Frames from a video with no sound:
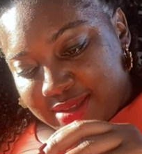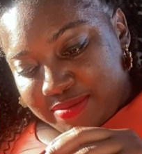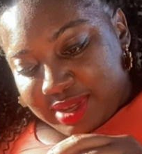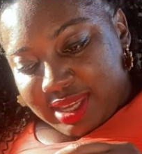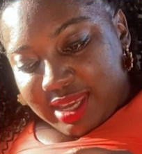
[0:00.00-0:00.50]

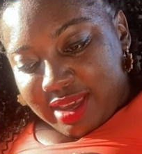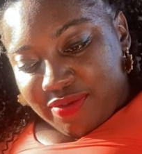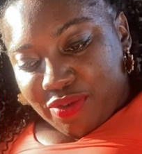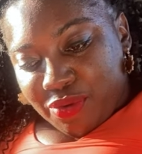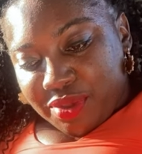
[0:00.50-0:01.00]
Be
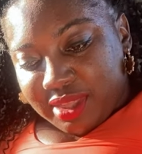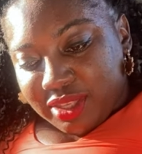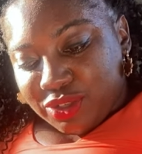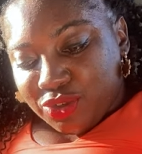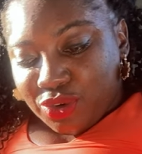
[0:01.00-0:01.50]
careful with the
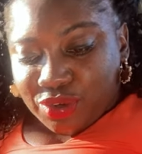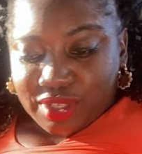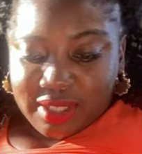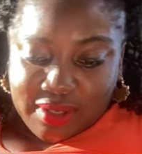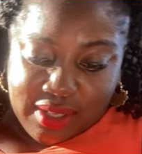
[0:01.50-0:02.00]

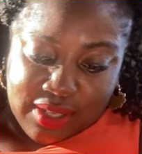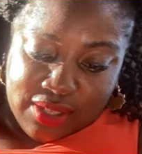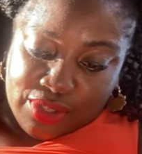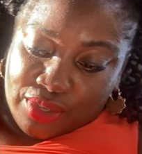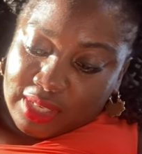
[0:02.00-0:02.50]
straws,
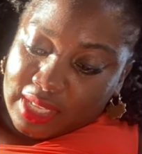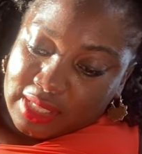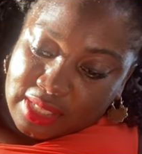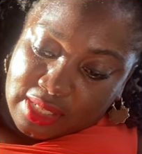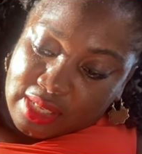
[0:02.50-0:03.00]
because so it
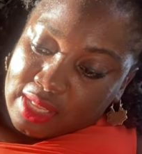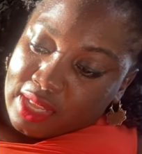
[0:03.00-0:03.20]
doesn't